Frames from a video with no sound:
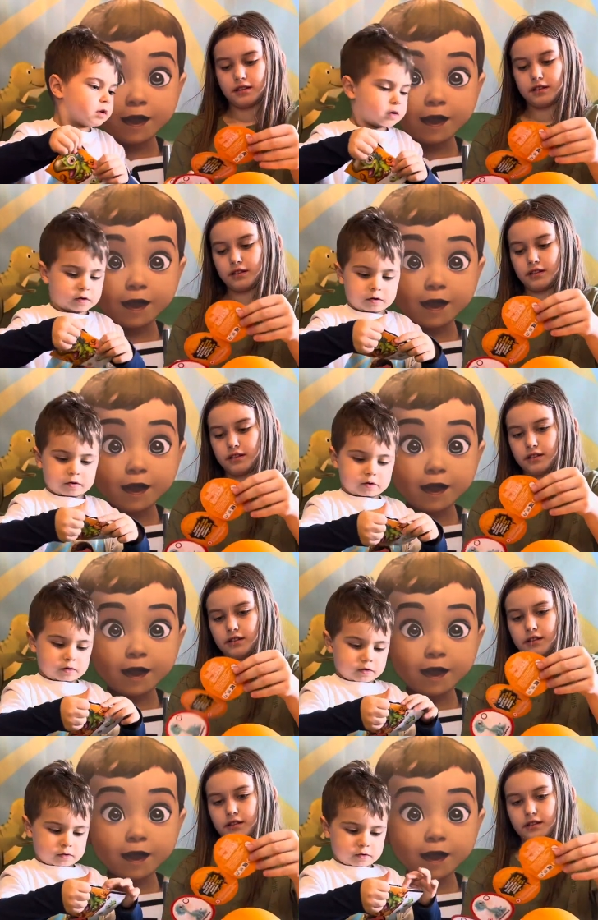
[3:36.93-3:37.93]

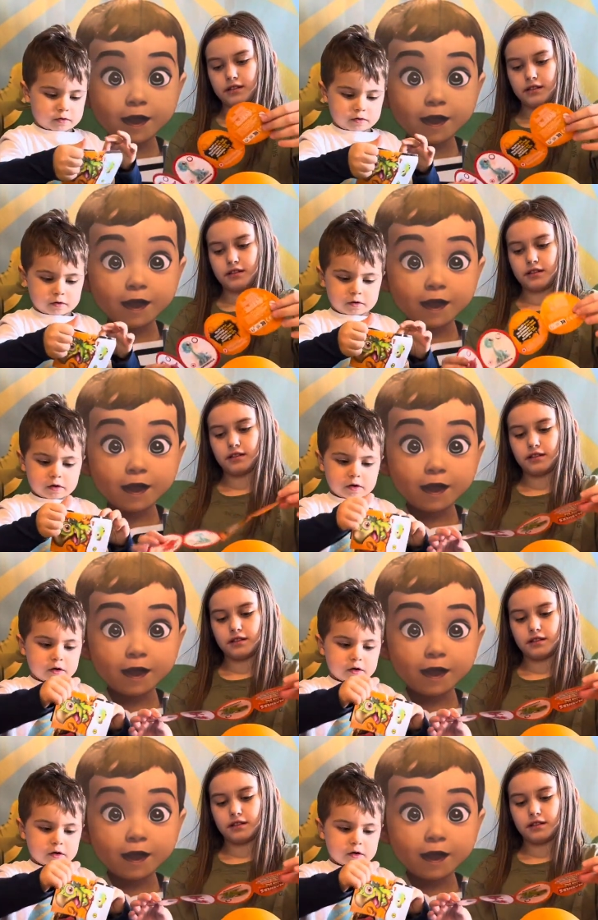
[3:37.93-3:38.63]
No one is speaking in this clip.